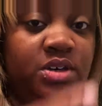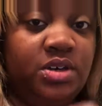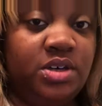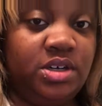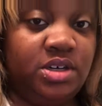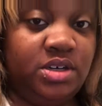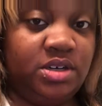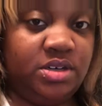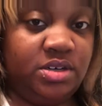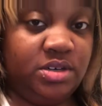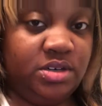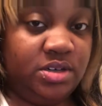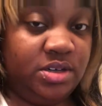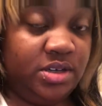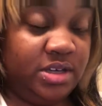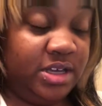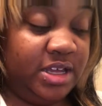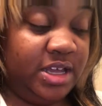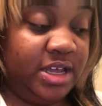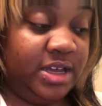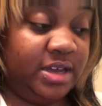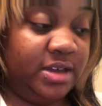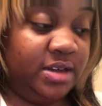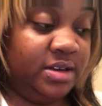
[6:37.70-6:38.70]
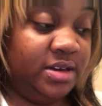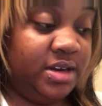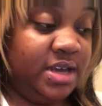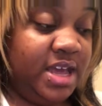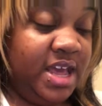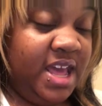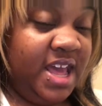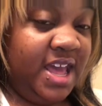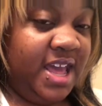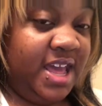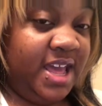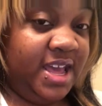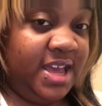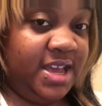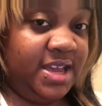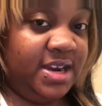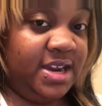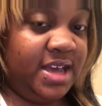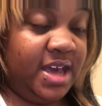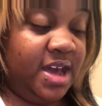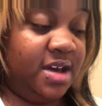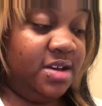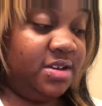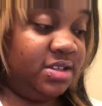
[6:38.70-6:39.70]
your account.
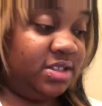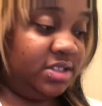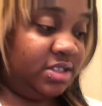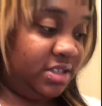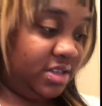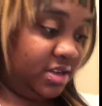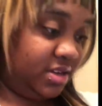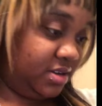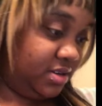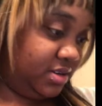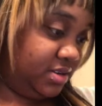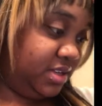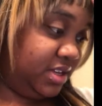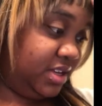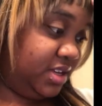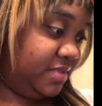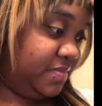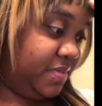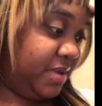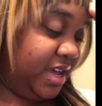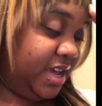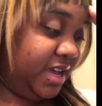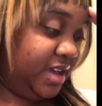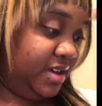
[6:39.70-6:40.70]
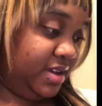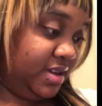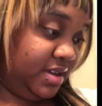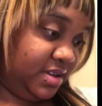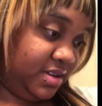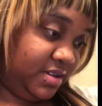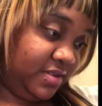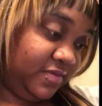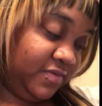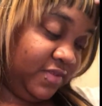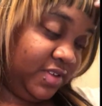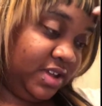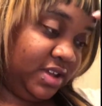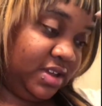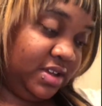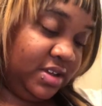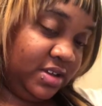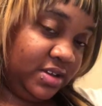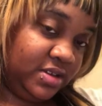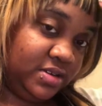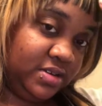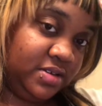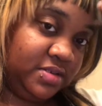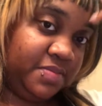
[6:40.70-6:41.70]
And also you get paid
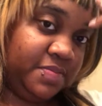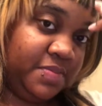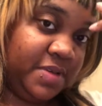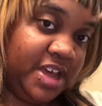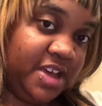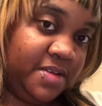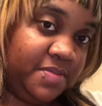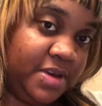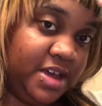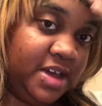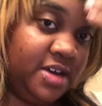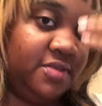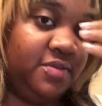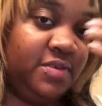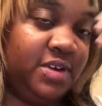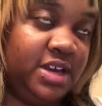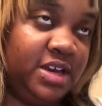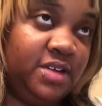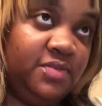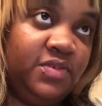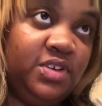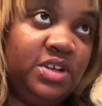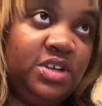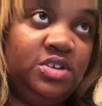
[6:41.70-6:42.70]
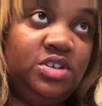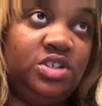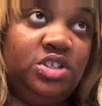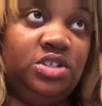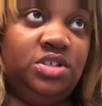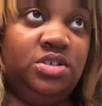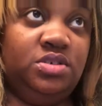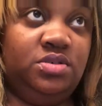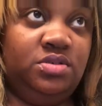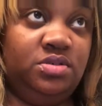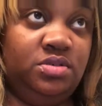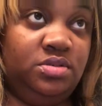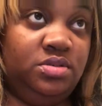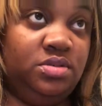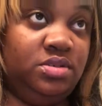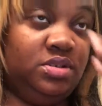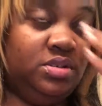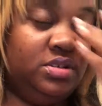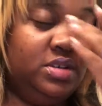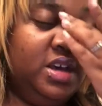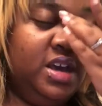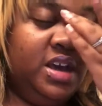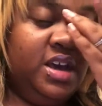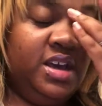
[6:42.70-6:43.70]
via PayPal, whatever you
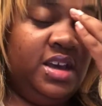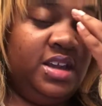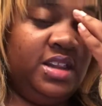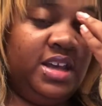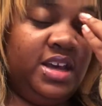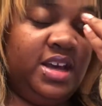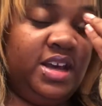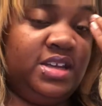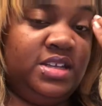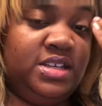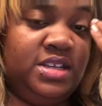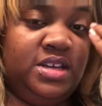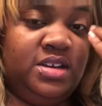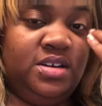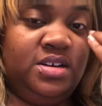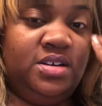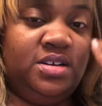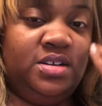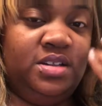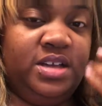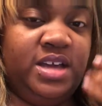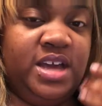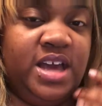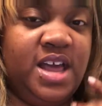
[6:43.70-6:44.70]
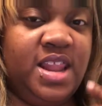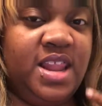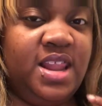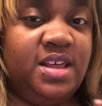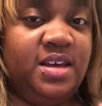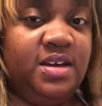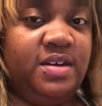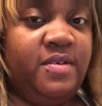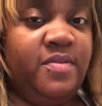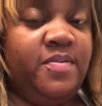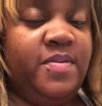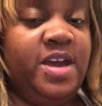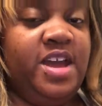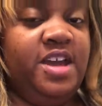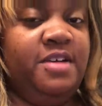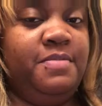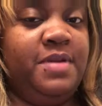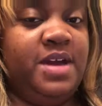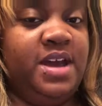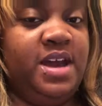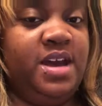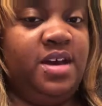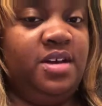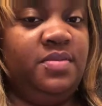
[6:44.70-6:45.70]
choose. And like I said earlier, I love
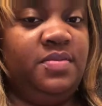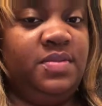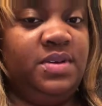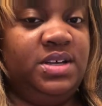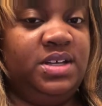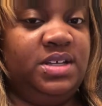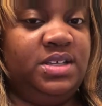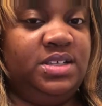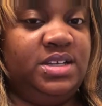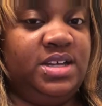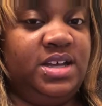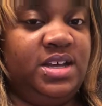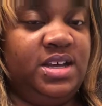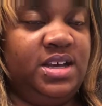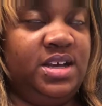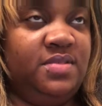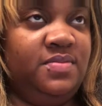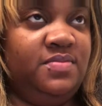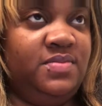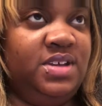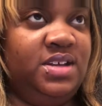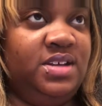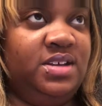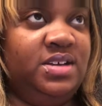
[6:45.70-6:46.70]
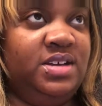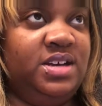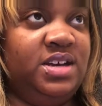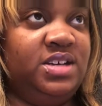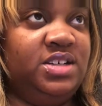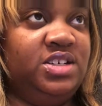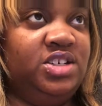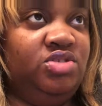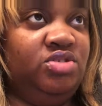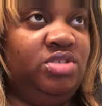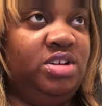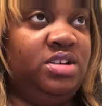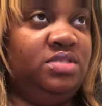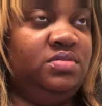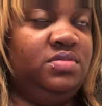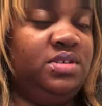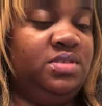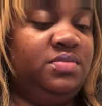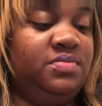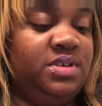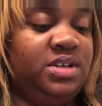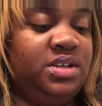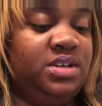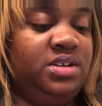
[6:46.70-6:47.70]
PayPal because, like, I mean, I can just transfer
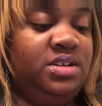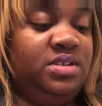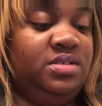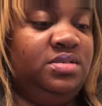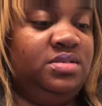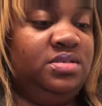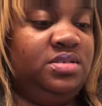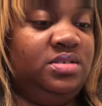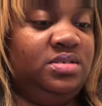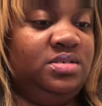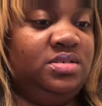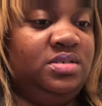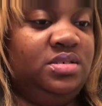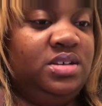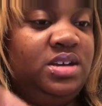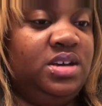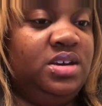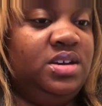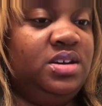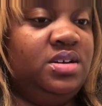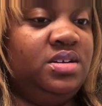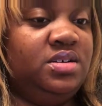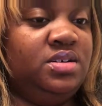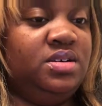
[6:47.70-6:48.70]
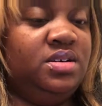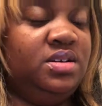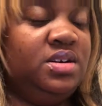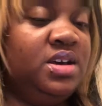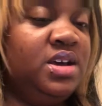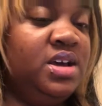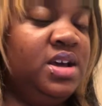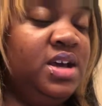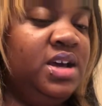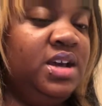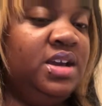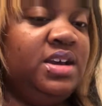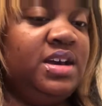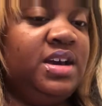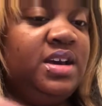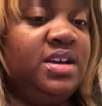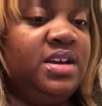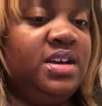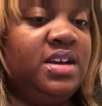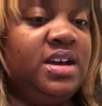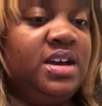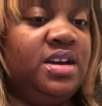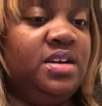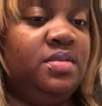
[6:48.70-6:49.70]
the money to there. Now I
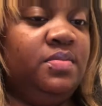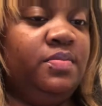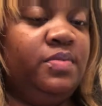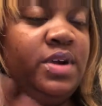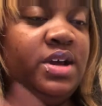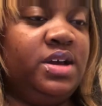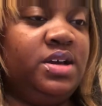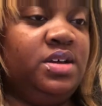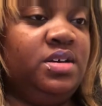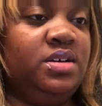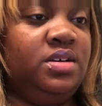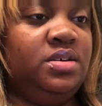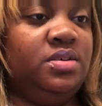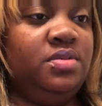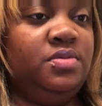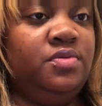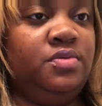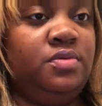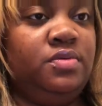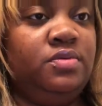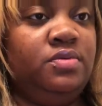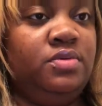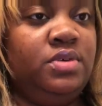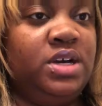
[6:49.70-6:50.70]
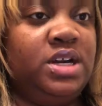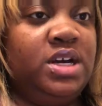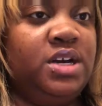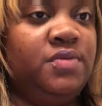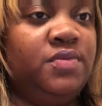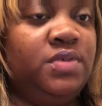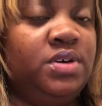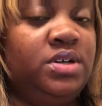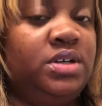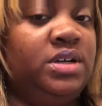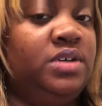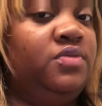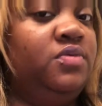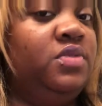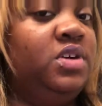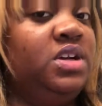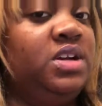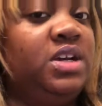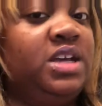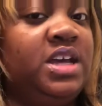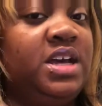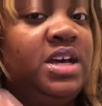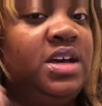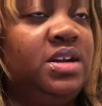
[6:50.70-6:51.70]
can kind of break up what I want and what
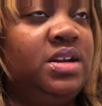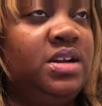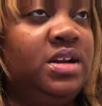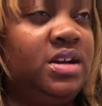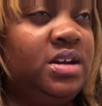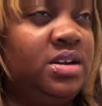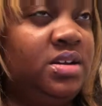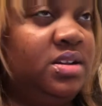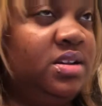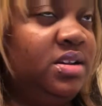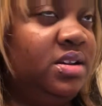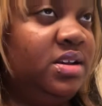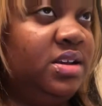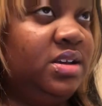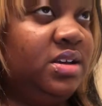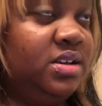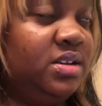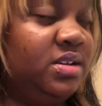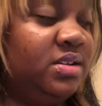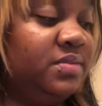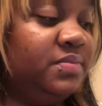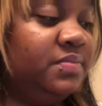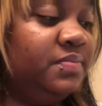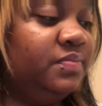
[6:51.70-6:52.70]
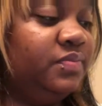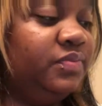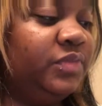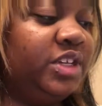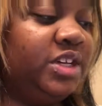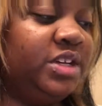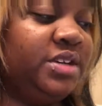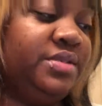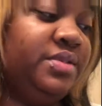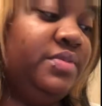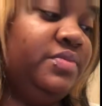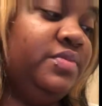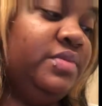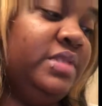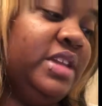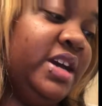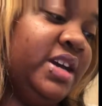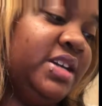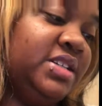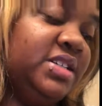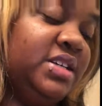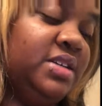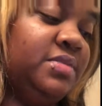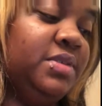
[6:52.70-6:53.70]
account and all of that. And like
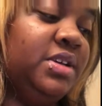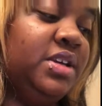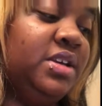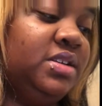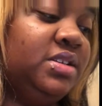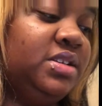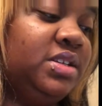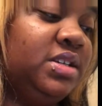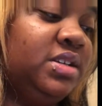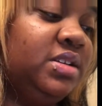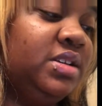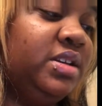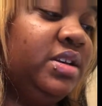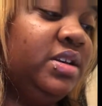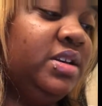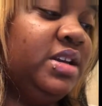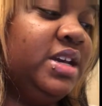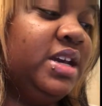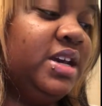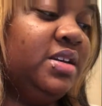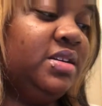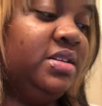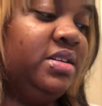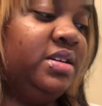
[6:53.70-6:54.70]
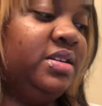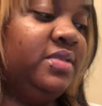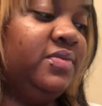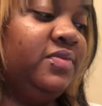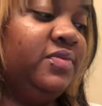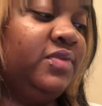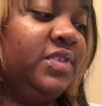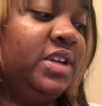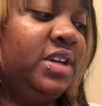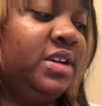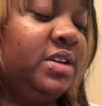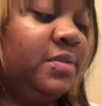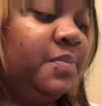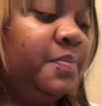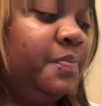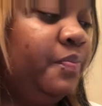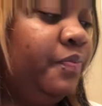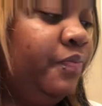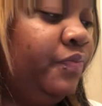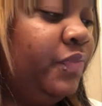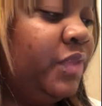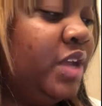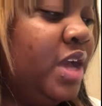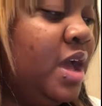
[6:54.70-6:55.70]
I said, I'm getting to that in a different video.
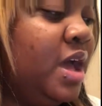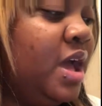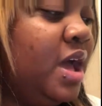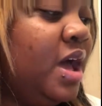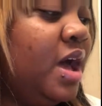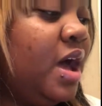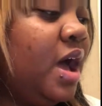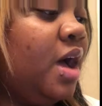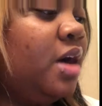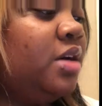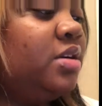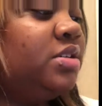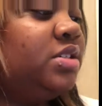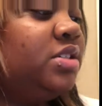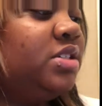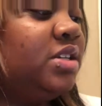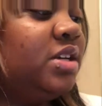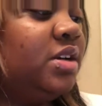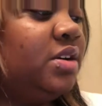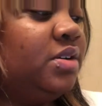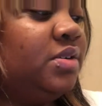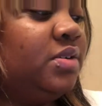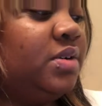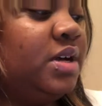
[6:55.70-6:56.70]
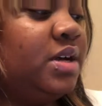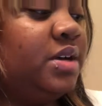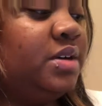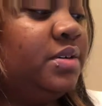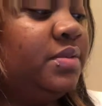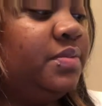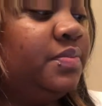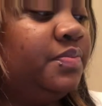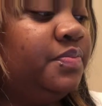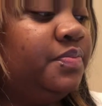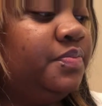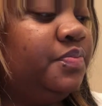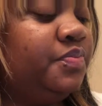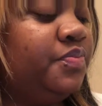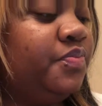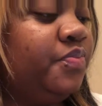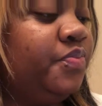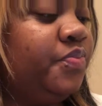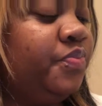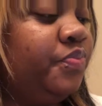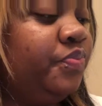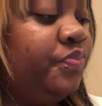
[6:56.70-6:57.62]
Also,